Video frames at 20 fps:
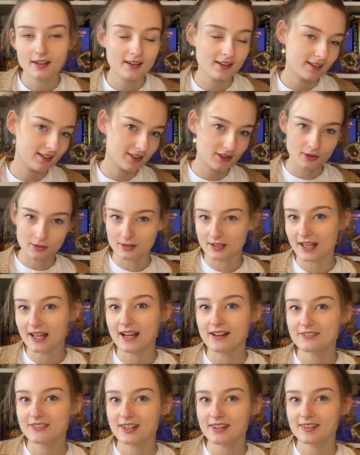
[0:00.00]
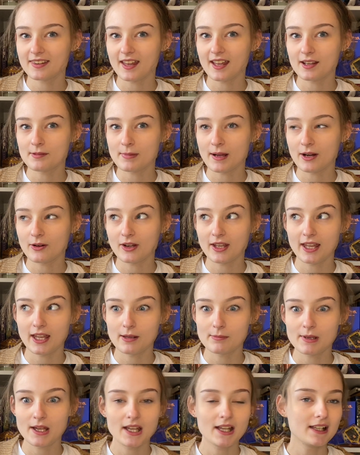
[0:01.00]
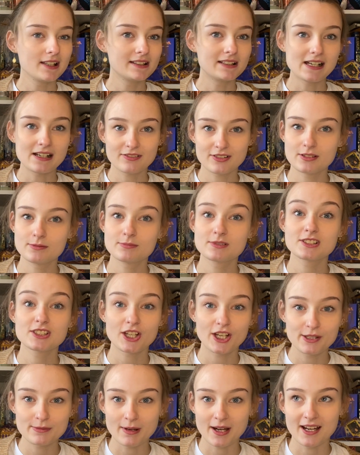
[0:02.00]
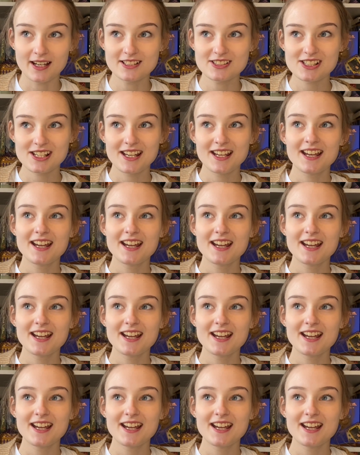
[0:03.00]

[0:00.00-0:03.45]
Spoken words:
That's all I have to say about him. Love him so much.